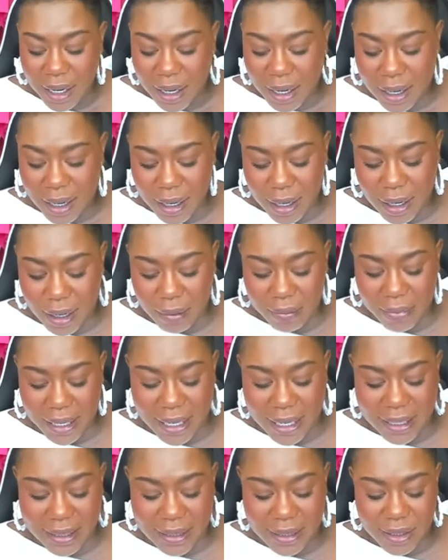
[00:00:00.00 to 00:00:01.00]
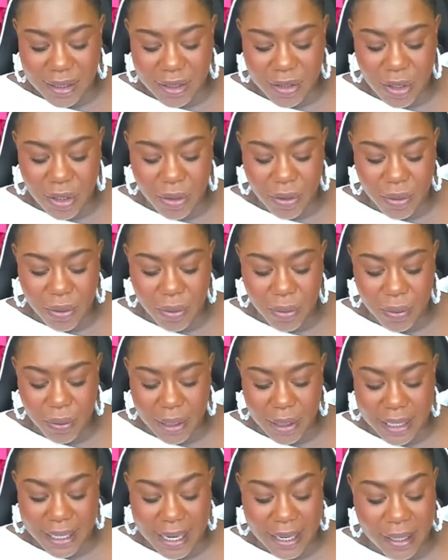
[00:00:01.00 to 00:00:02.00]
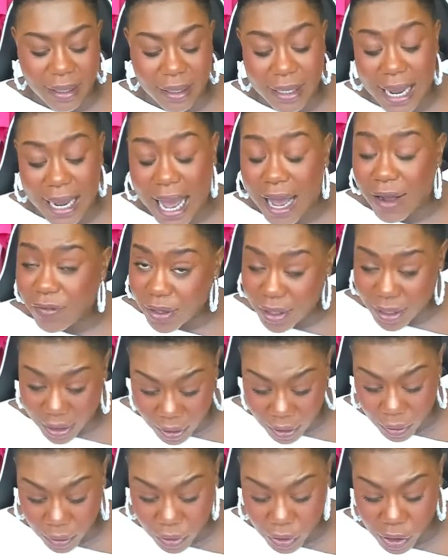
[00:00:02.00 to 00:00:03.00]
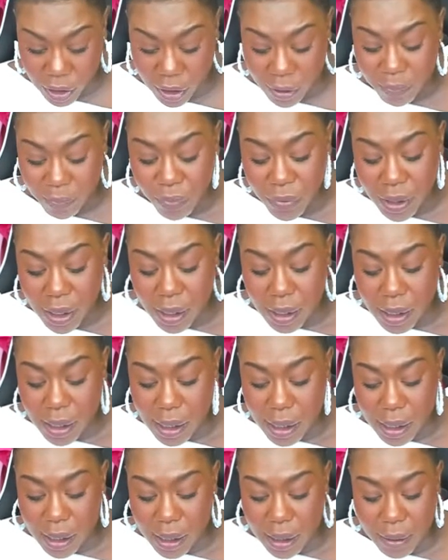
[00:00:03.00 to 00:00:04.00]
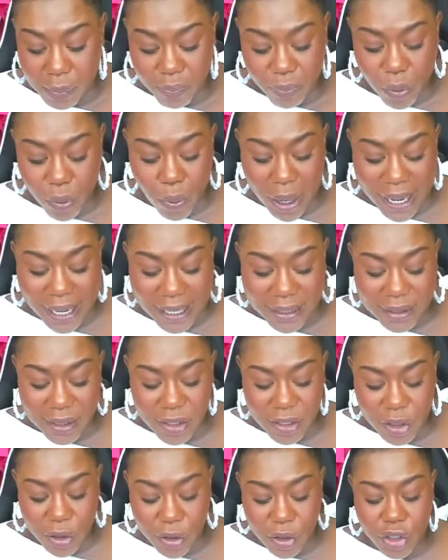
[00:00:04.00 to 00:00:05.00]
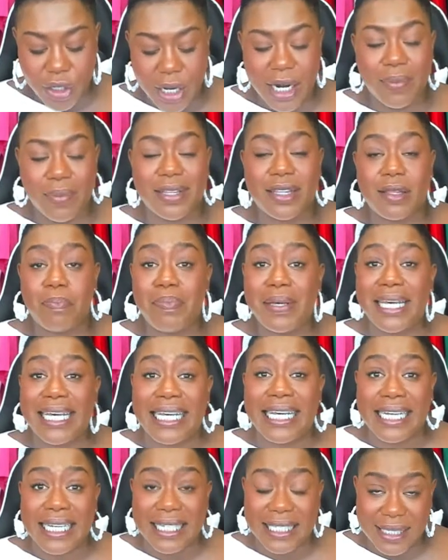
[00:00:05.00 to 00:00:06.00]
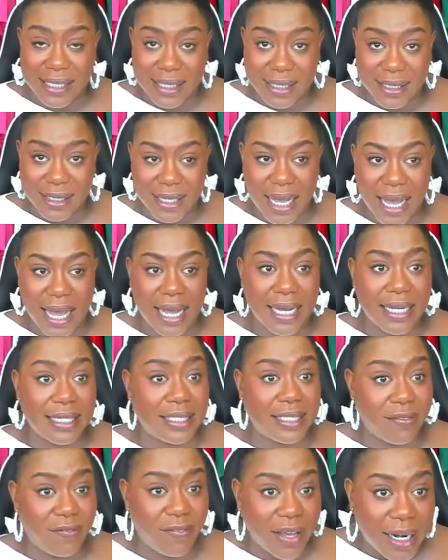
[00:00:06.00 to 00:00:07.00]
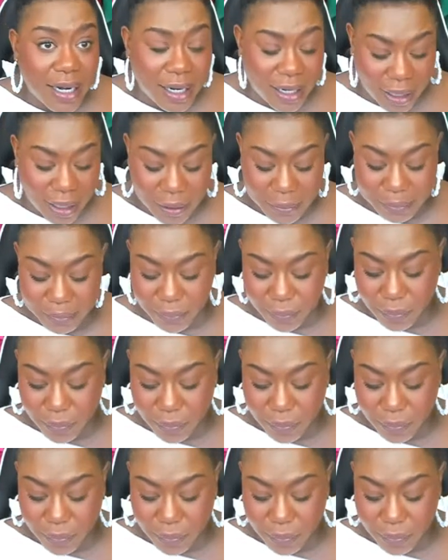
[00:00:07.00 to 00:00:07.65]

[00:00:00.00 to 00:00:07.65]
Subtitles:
And so in the African culture, white is associated with peace and divinity.